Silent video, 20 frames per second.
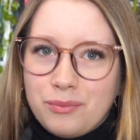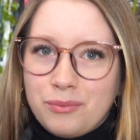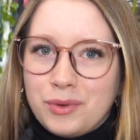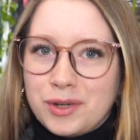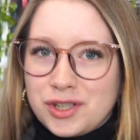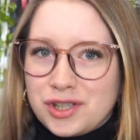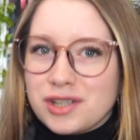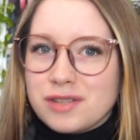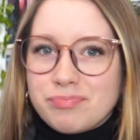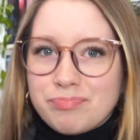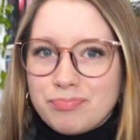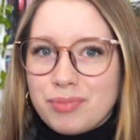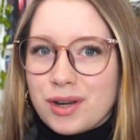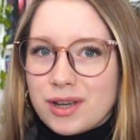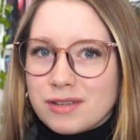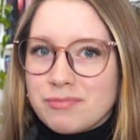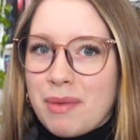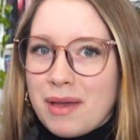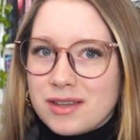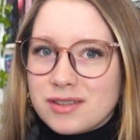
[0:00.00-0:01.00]
which this
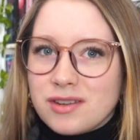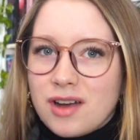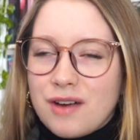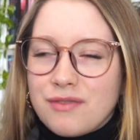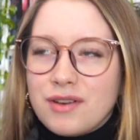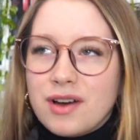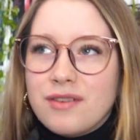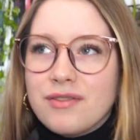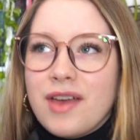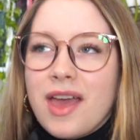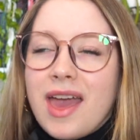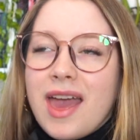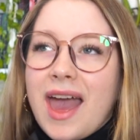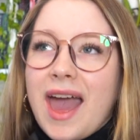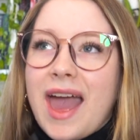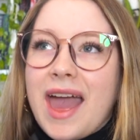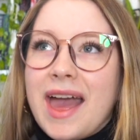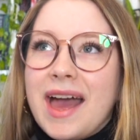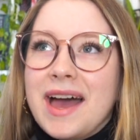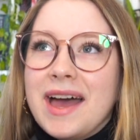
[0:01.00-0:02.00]
book is based off of.
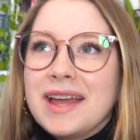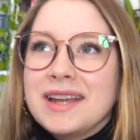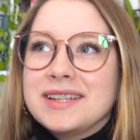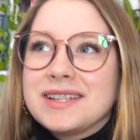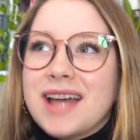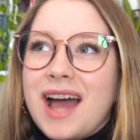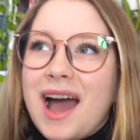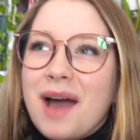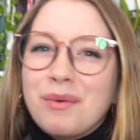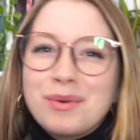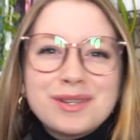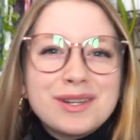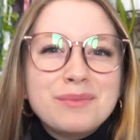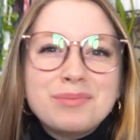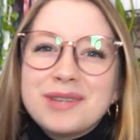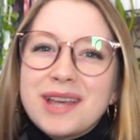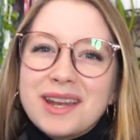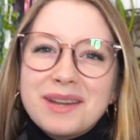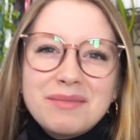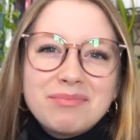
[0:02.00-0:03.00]
And I wasn't
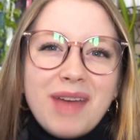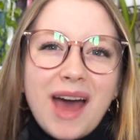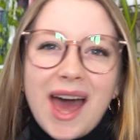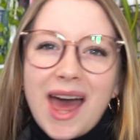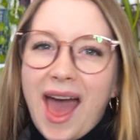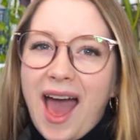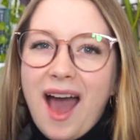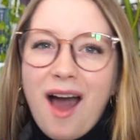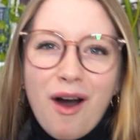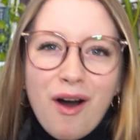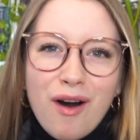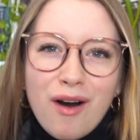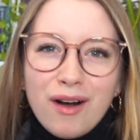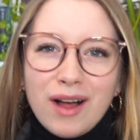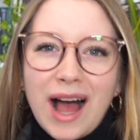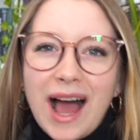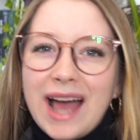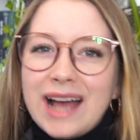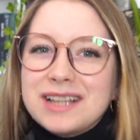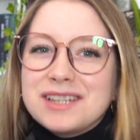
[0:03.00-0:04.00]
upset at that at
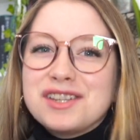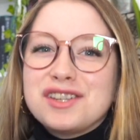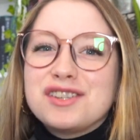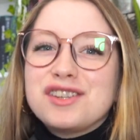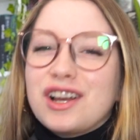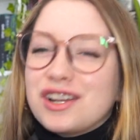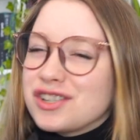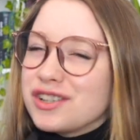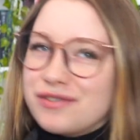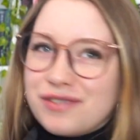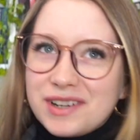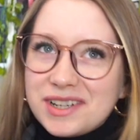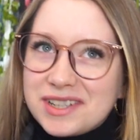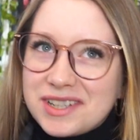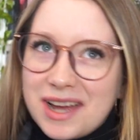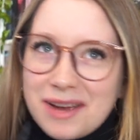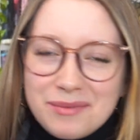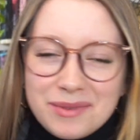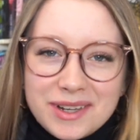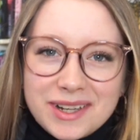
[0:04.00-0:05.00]
all. I had such a fun
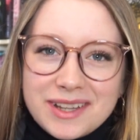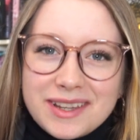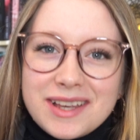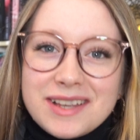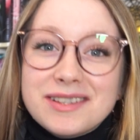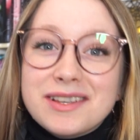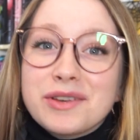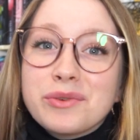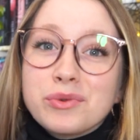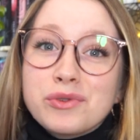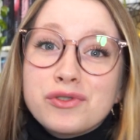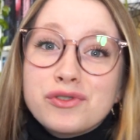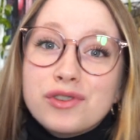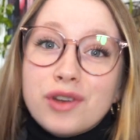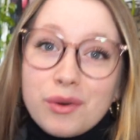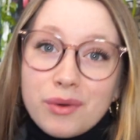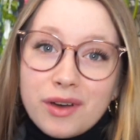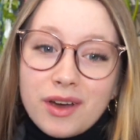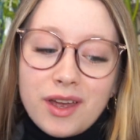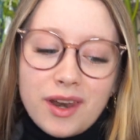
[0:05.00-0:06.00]
time reading this. It was
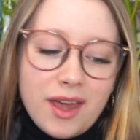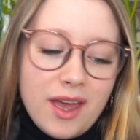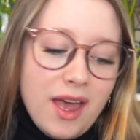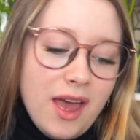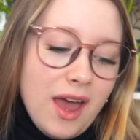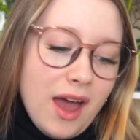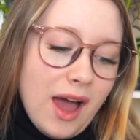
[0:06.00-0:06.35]
so good.